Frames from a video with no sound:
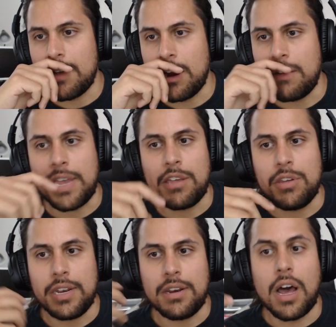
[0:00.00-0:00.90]
are
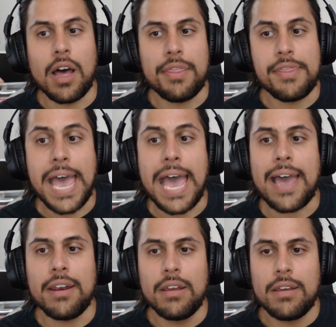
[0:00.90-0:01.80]
evaluated on
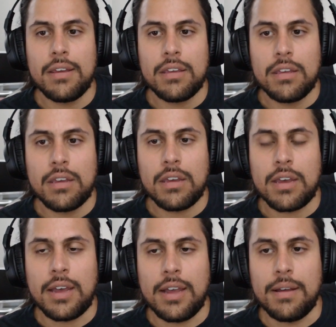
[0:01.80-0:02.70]
that
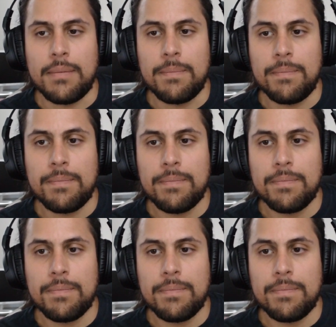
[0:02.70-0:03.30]
um,